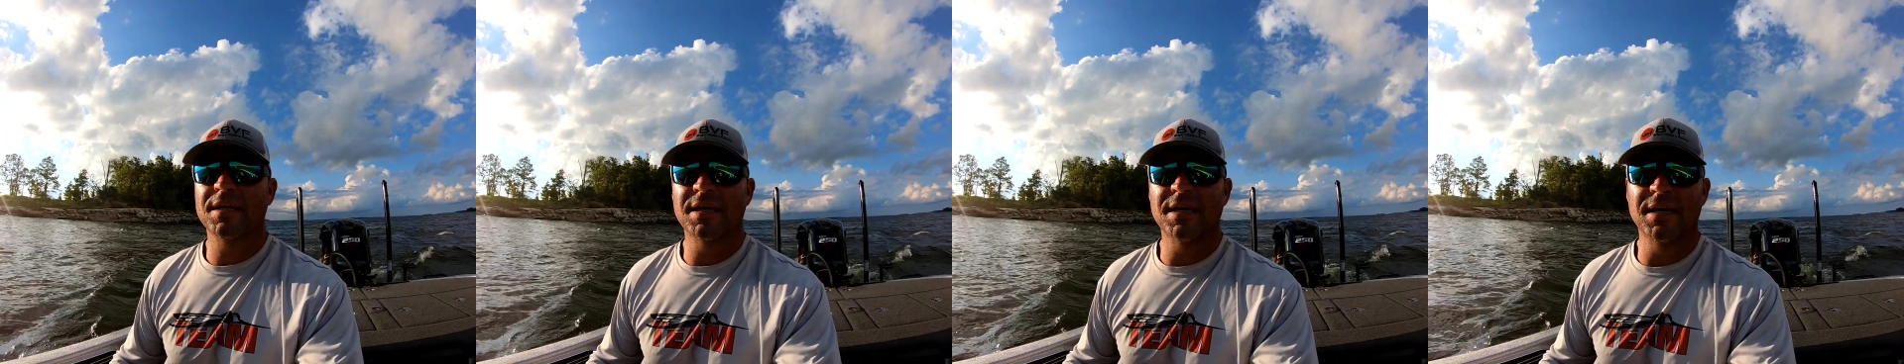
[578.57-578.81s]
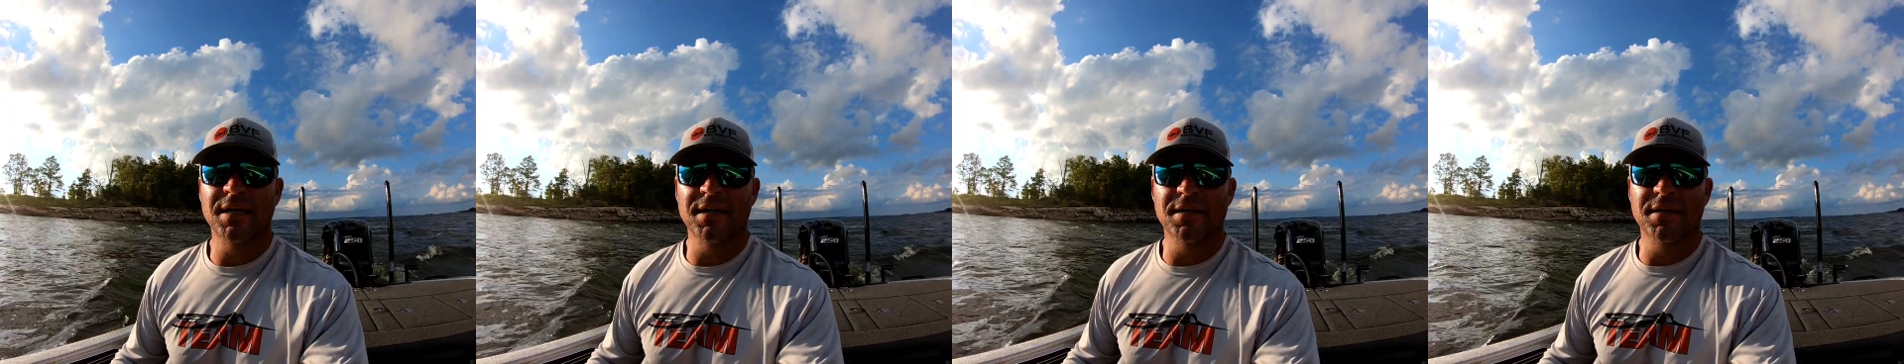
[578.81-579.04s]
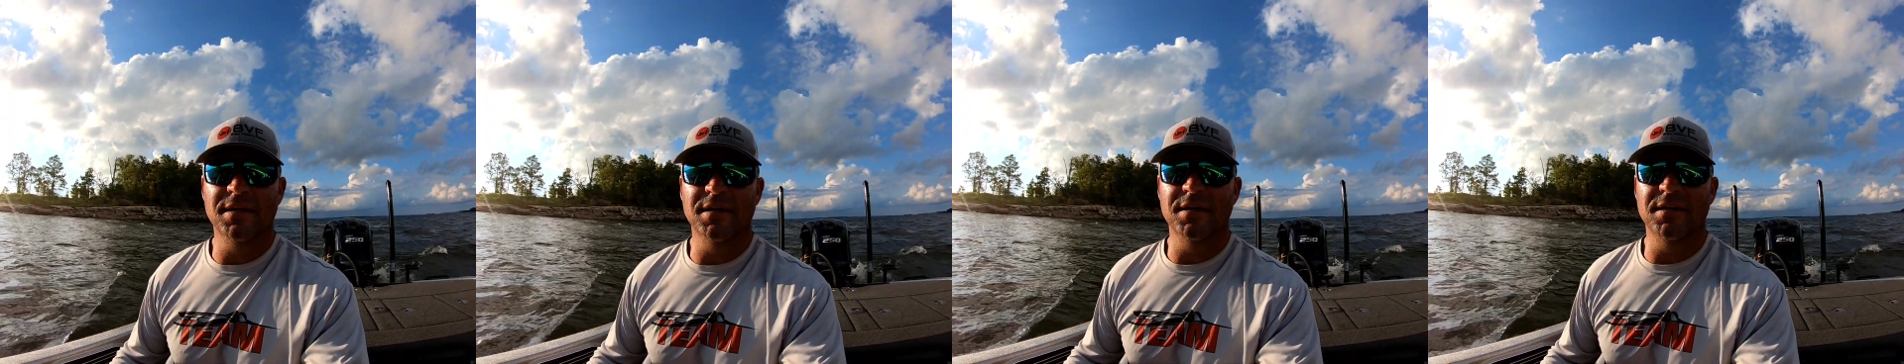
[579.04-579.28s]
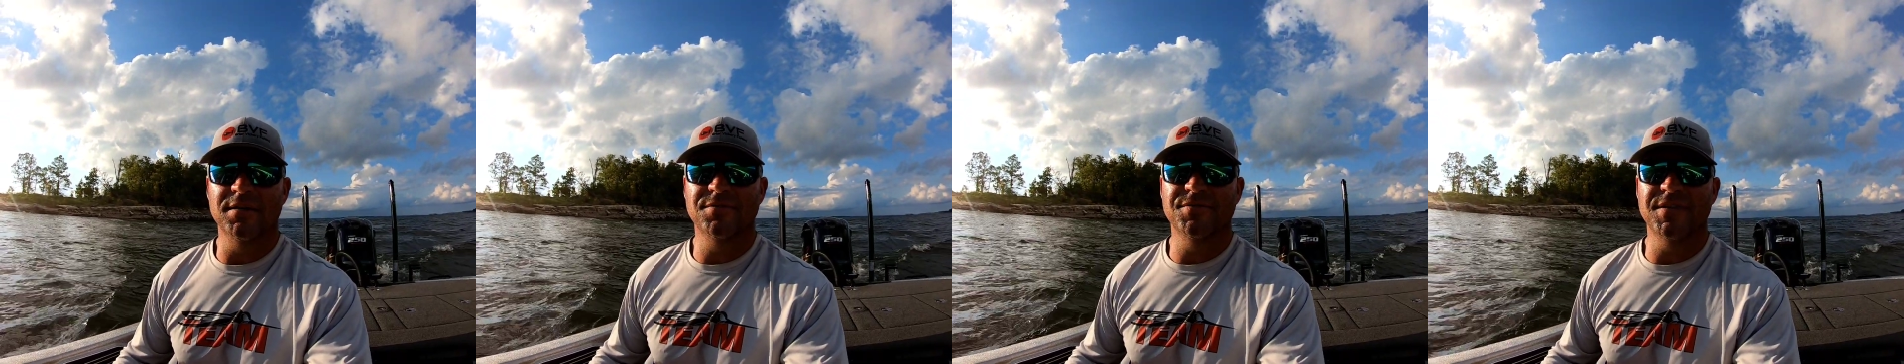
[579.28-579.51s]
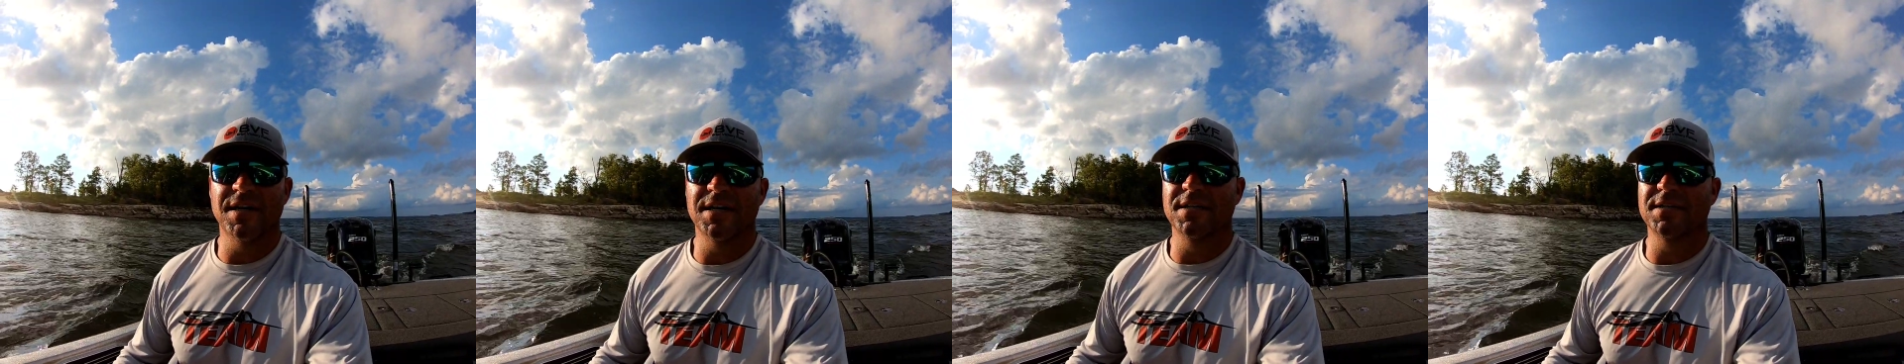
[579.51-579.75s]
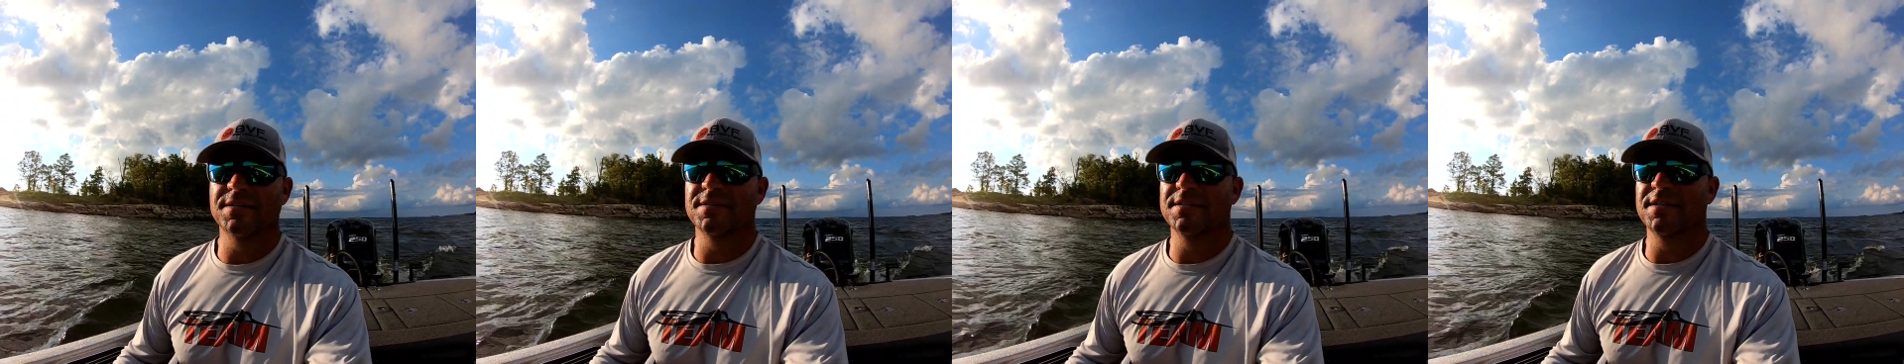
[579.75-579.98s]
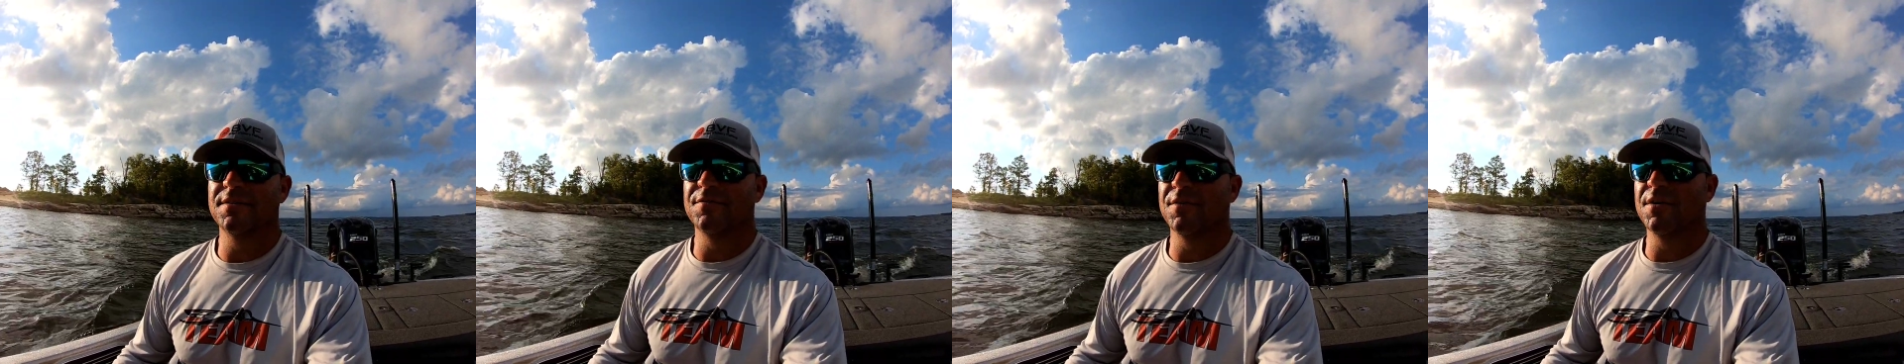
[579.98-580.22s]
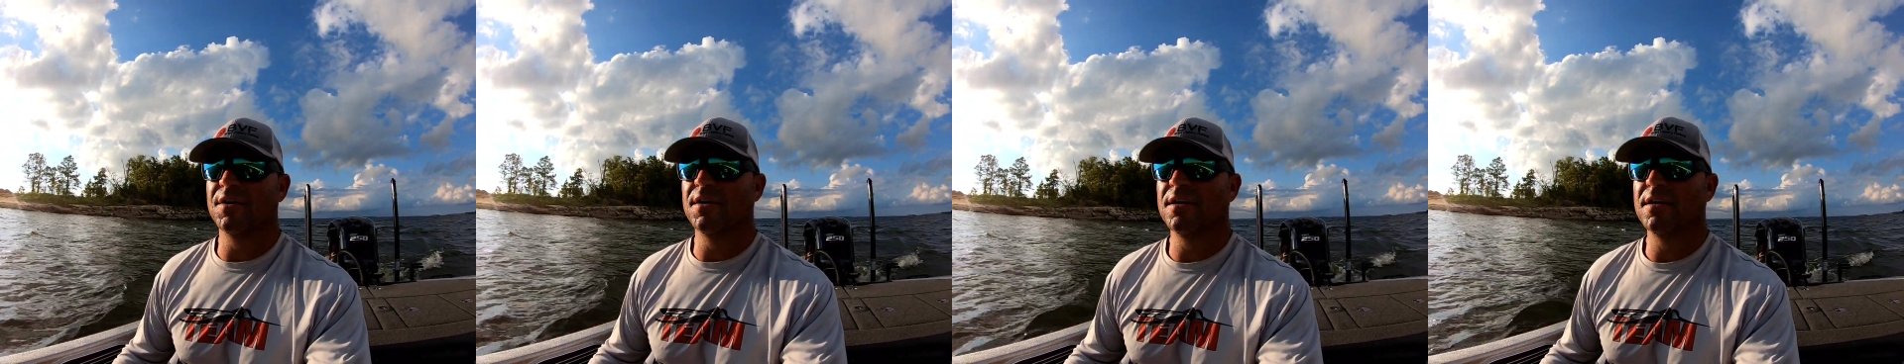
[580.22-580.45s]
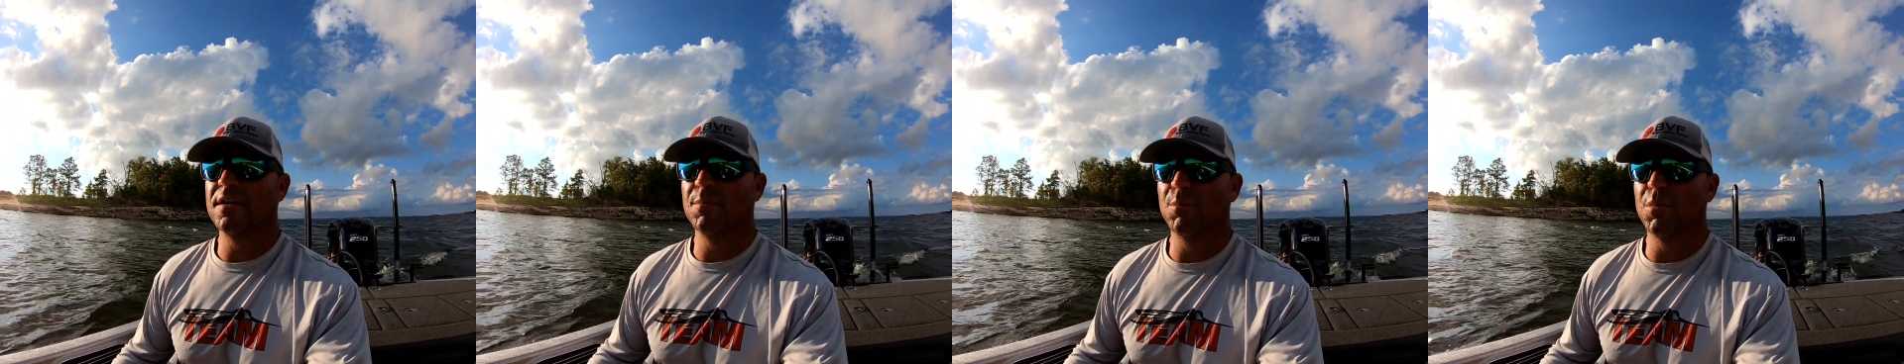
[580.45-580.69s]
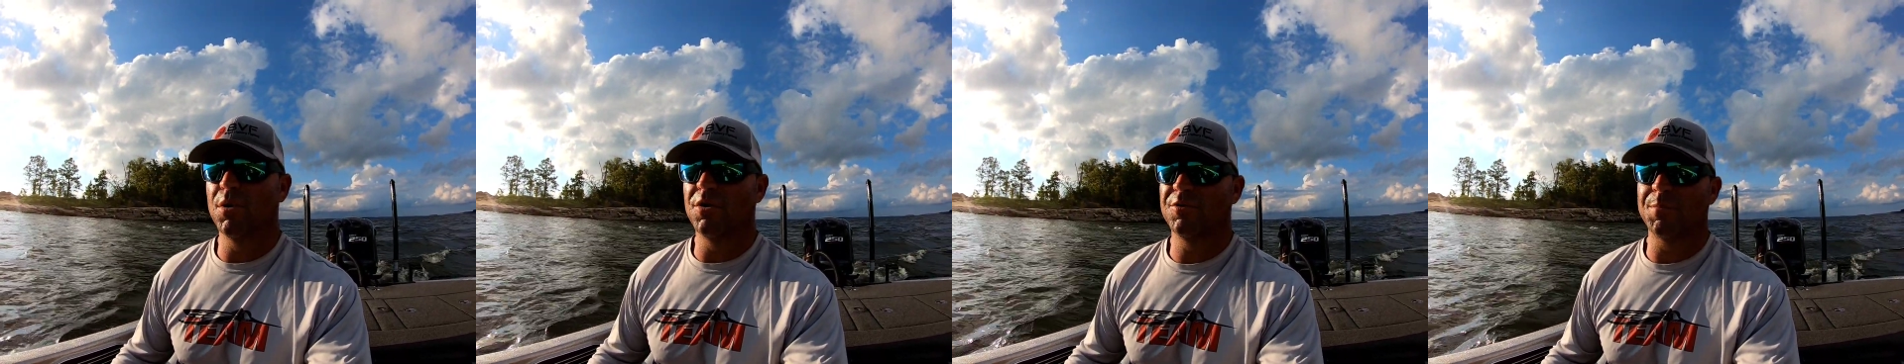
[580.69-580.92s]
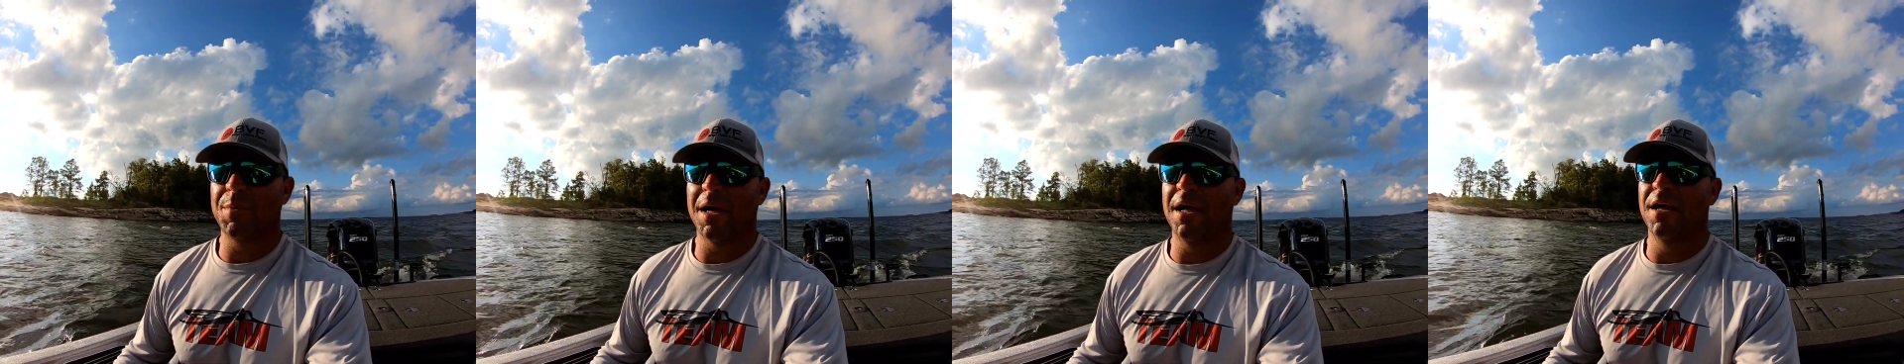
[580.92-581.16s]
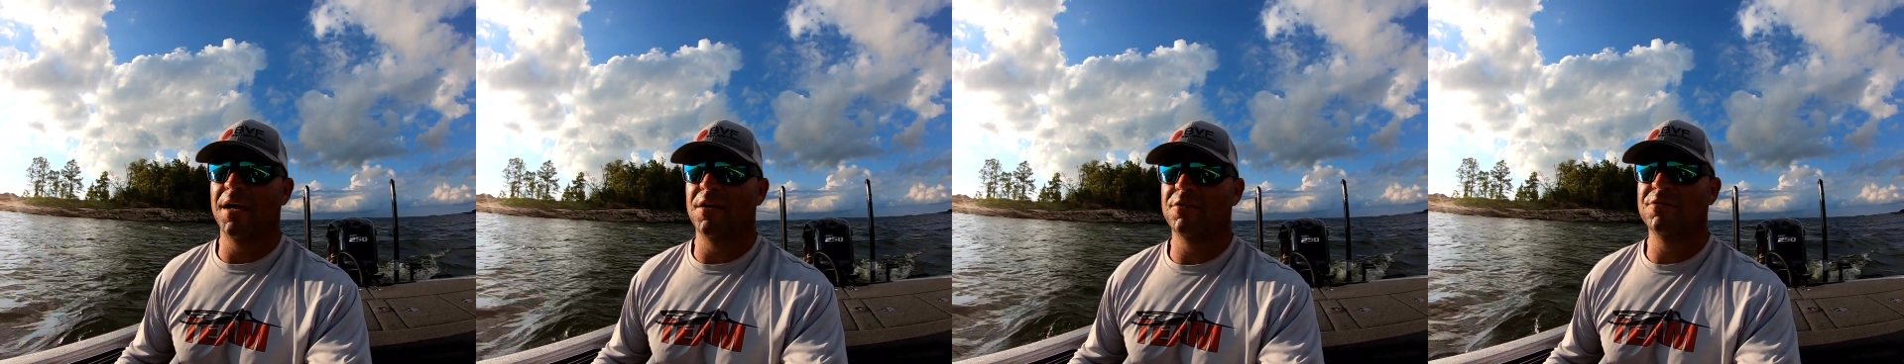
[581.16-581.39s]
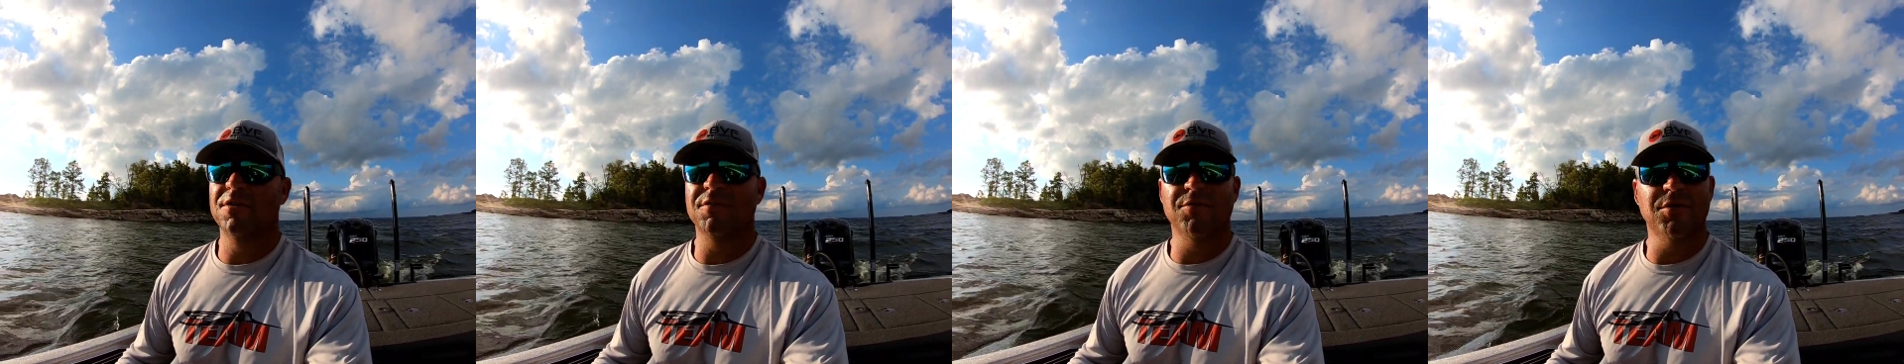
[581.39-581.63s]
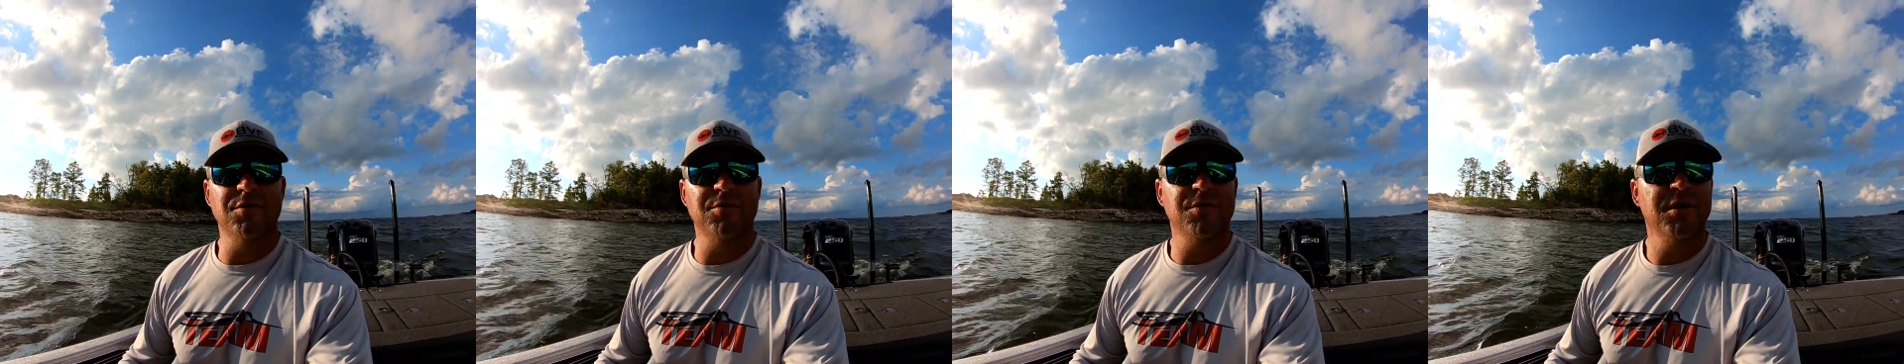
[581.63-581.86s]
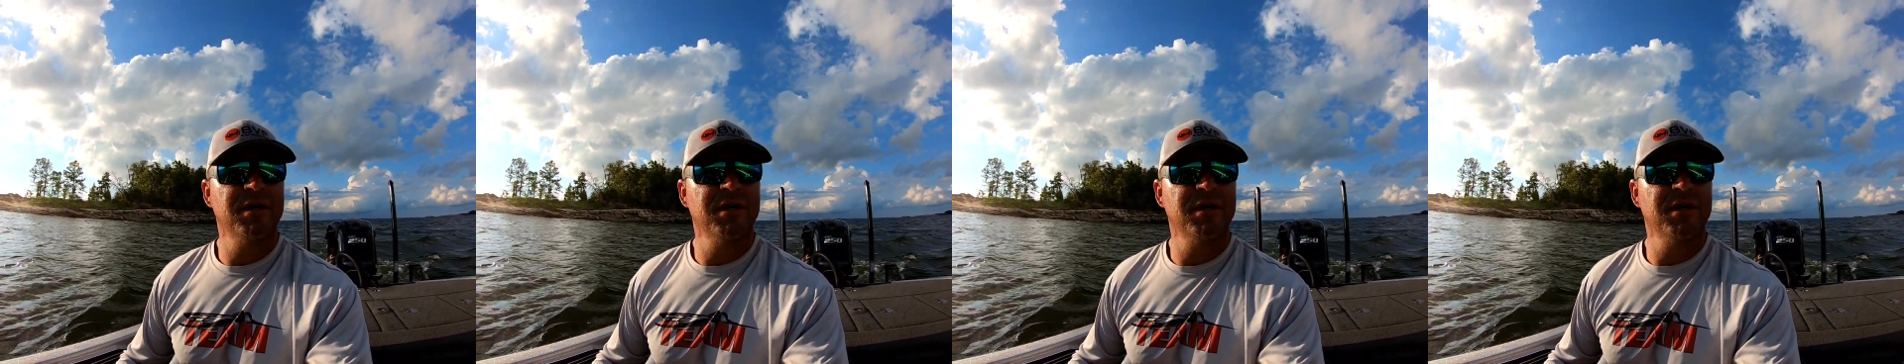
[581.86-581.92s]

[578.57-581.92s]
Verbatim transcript: and uh, find different brush piles, different